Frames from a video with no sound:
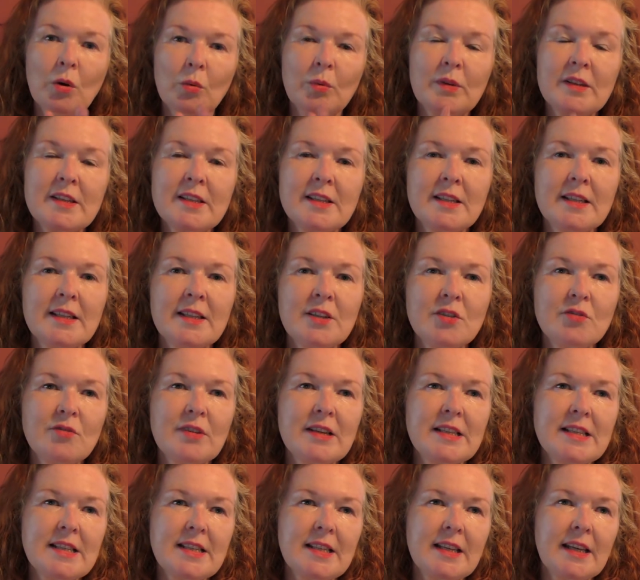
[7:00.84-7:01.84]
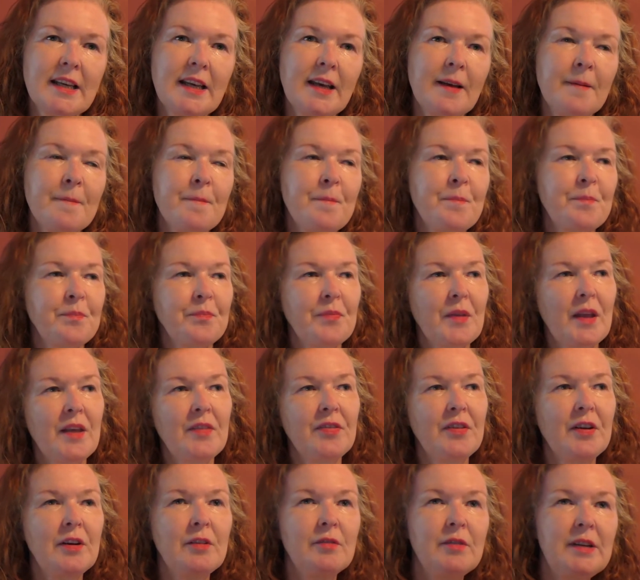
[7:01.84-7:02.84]
Well, there's an interesting
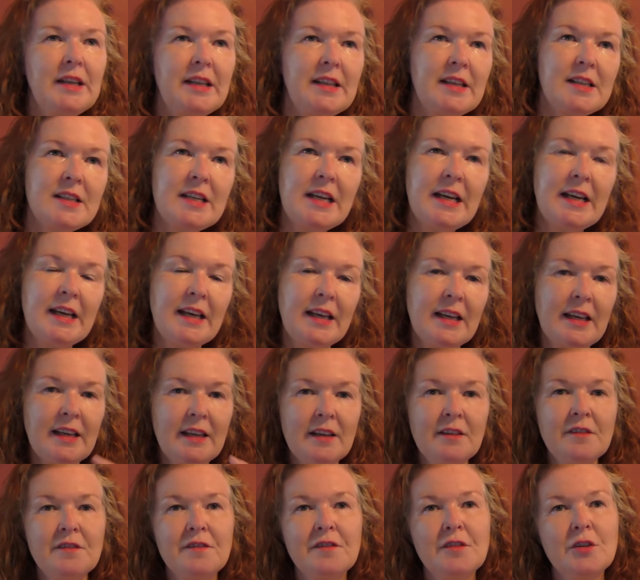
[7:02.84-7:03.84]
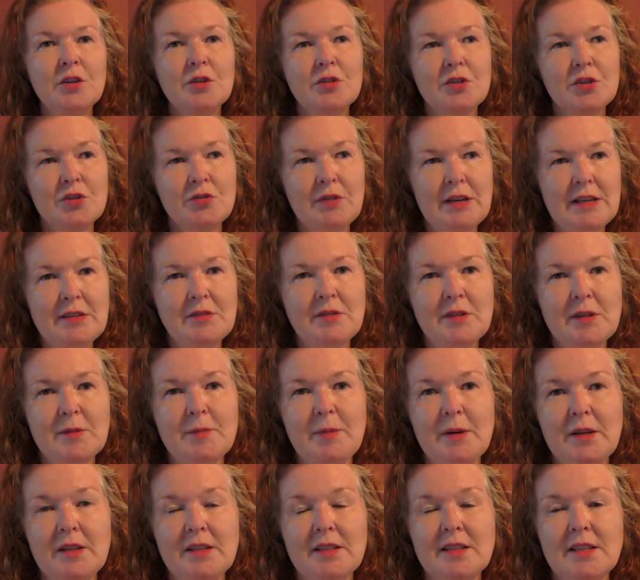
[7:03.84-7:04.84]
theory that if your stress
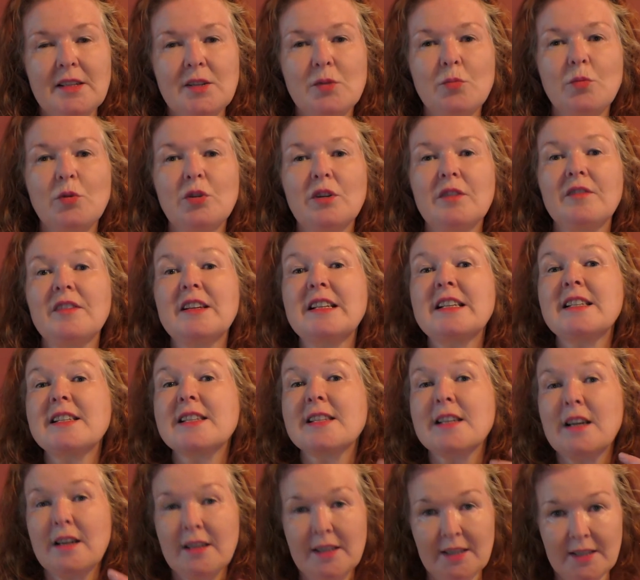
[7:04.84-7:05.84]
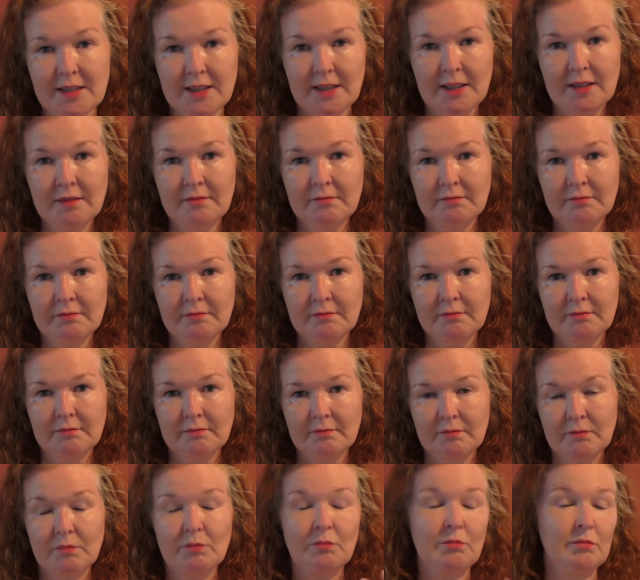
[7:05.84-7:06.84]
response is one of anxiety,
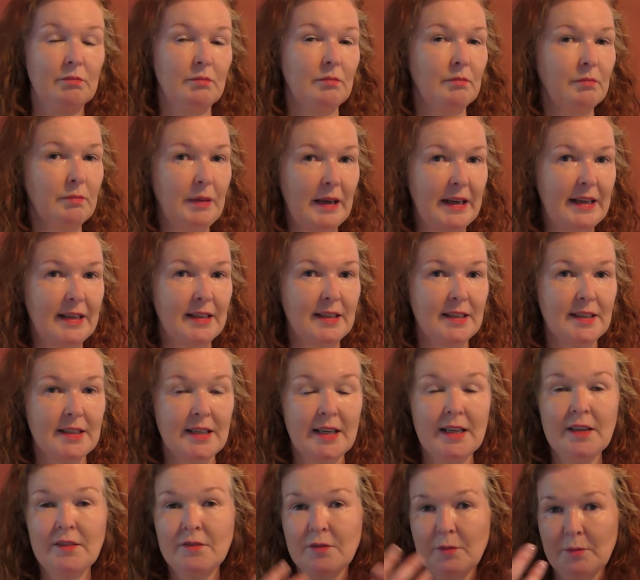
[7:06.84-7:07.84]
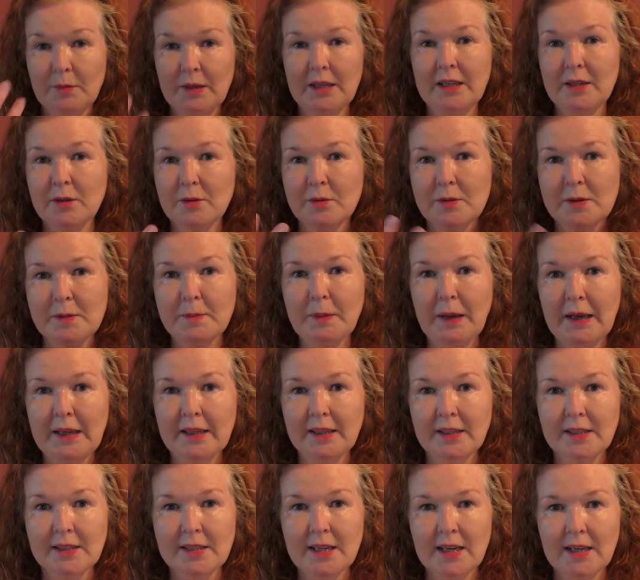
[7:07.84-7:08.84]
back in the day, for me, it was
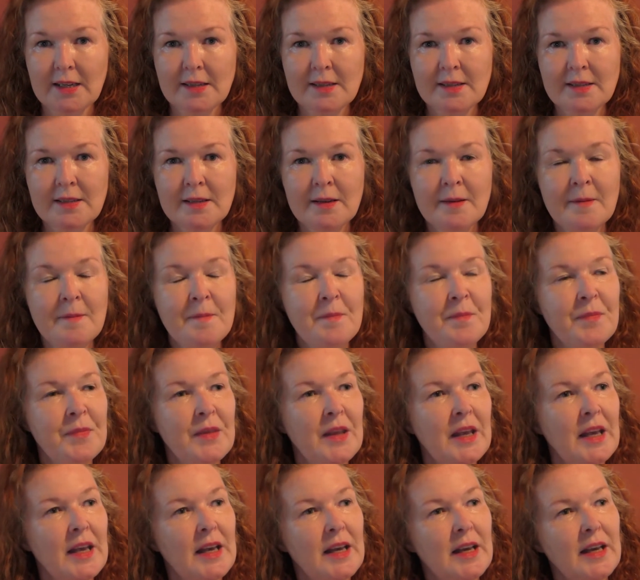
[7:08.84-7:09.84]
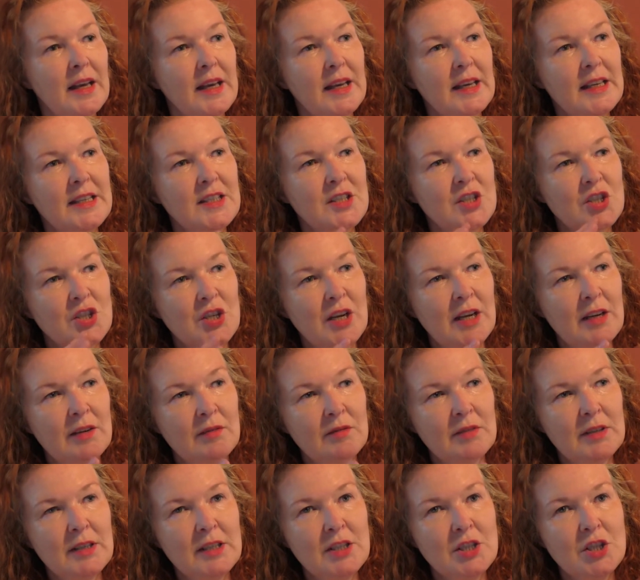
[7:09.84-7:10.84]
panic attacks, it's
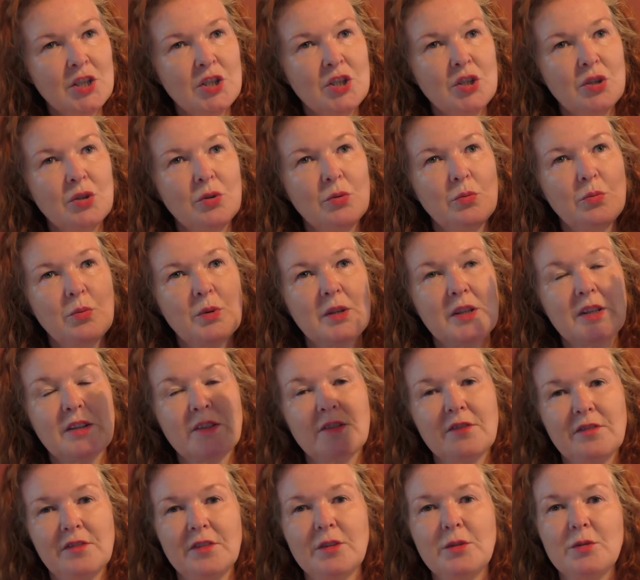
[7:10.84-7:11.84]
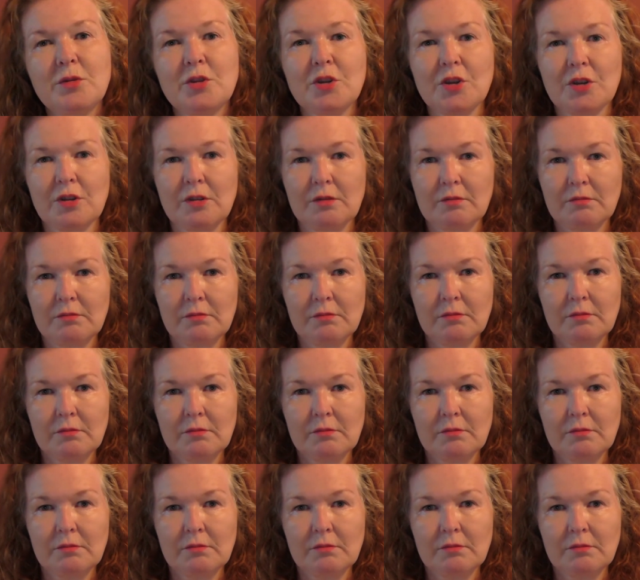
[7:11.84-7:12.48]
generally to do with the future.